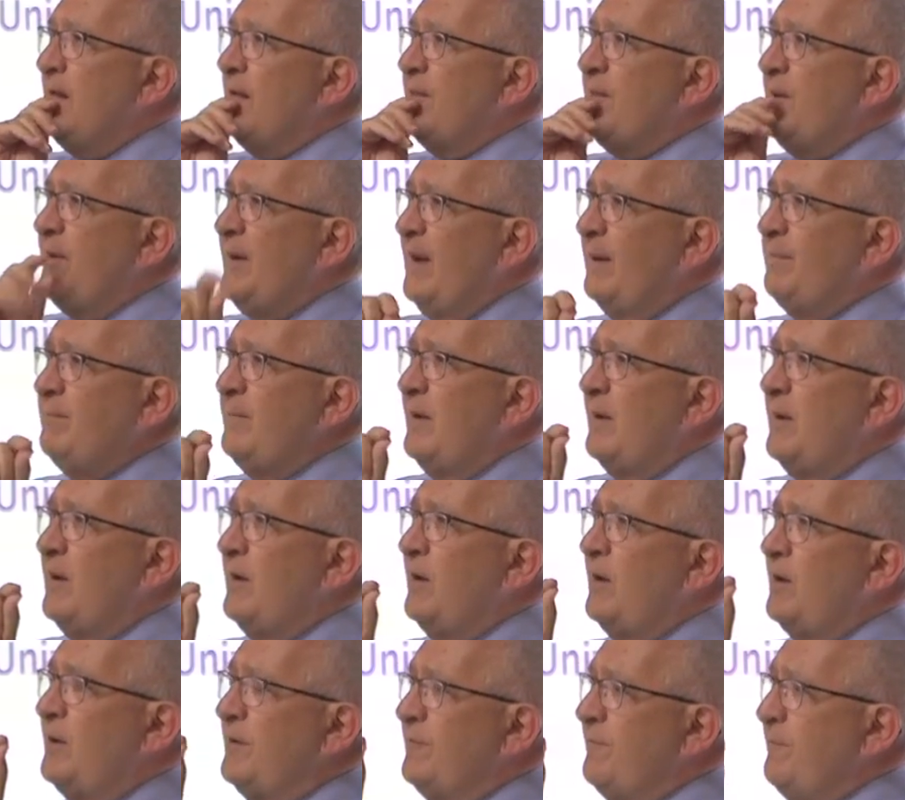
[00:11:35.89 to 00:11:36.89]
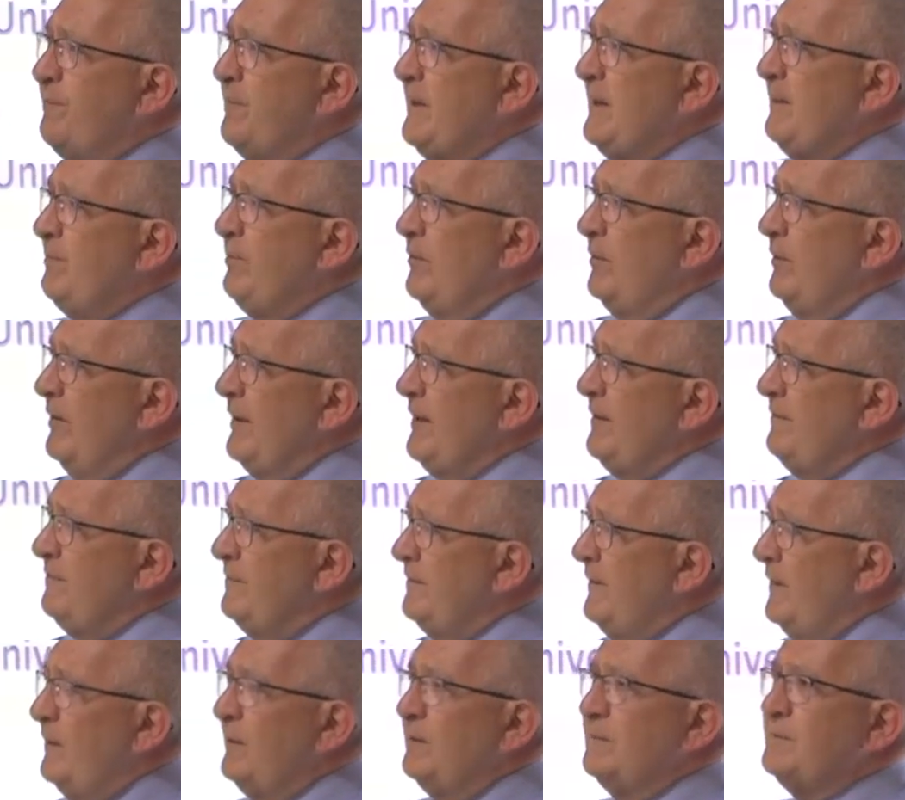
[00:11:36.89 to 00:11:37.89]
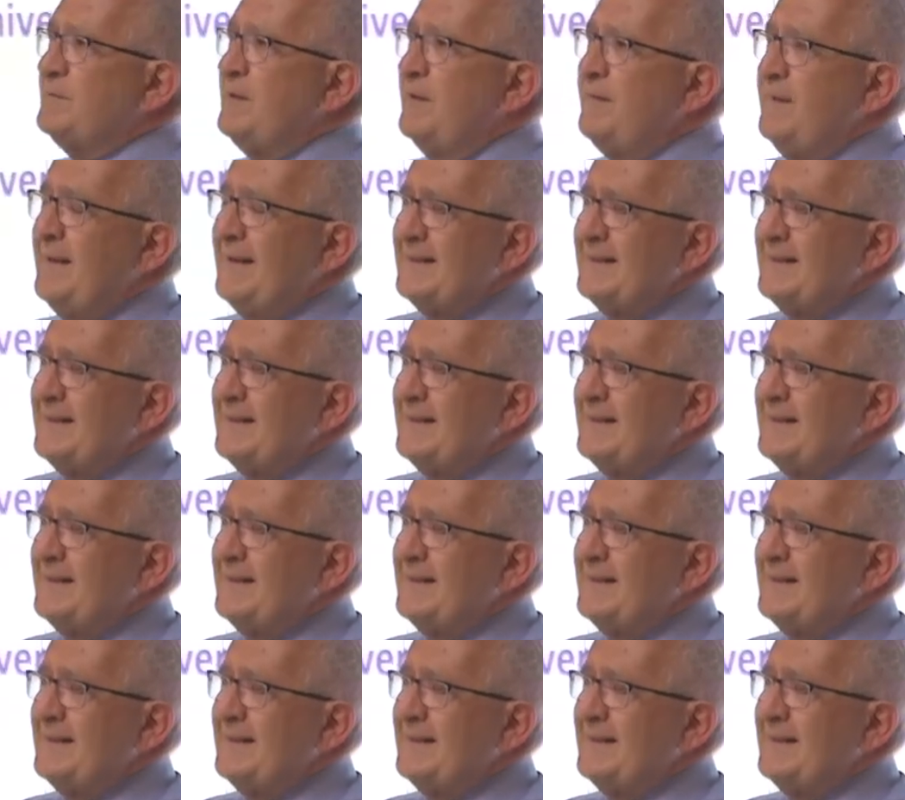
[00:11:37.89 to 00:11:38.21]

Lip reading: the number of people involved in